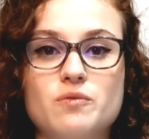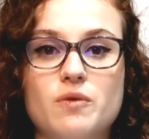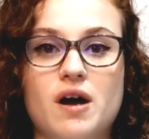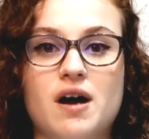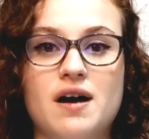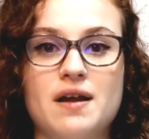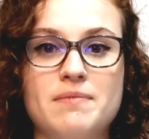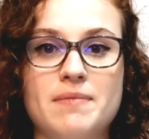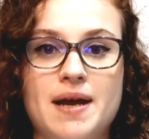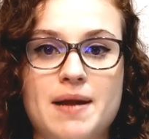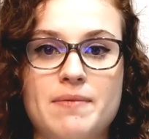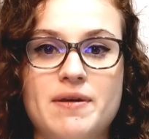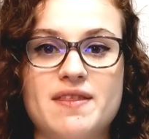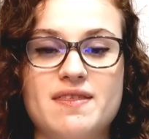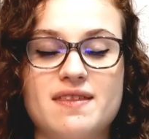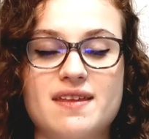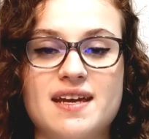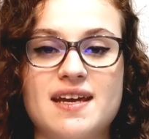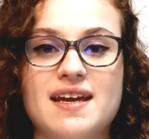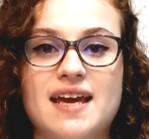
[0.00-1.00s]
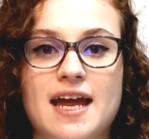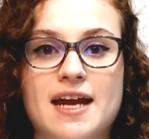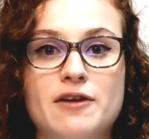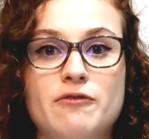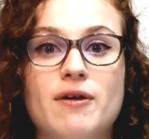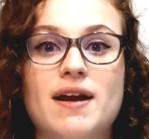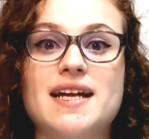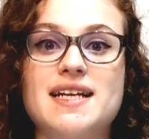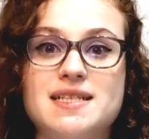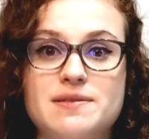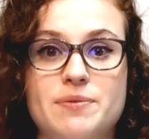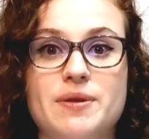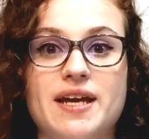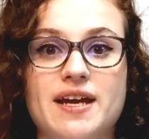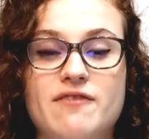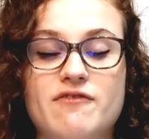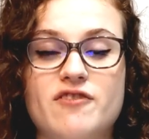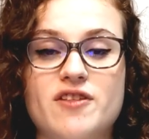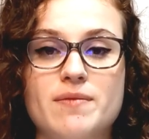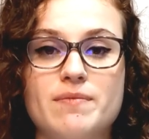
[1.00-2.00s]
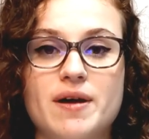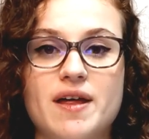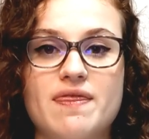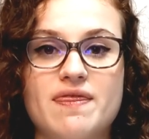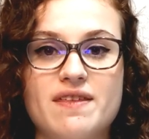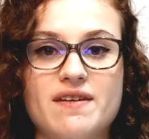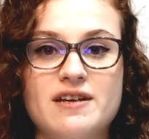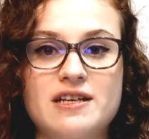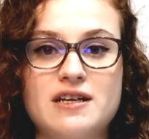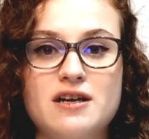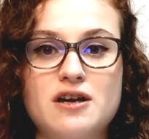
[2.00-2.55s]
on my monthly getting ready to plan for the month?